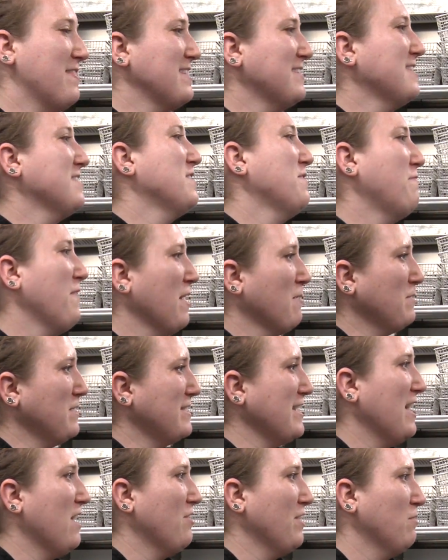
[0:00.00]
this is a family
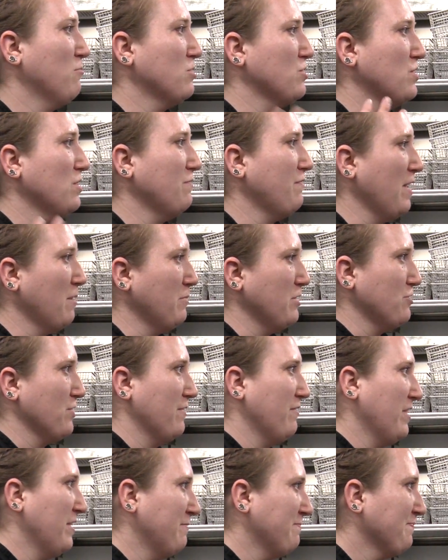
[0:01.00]
town and we're so family
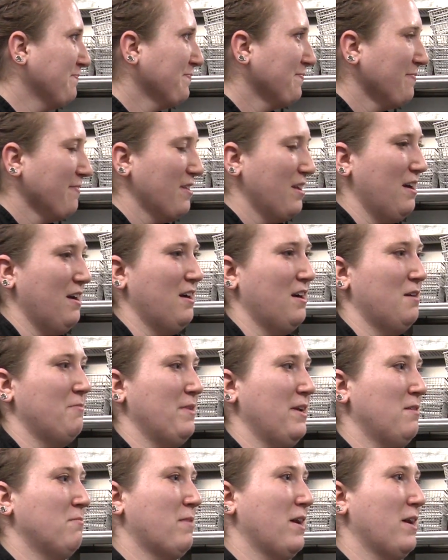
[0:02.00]
driven. Yeah. And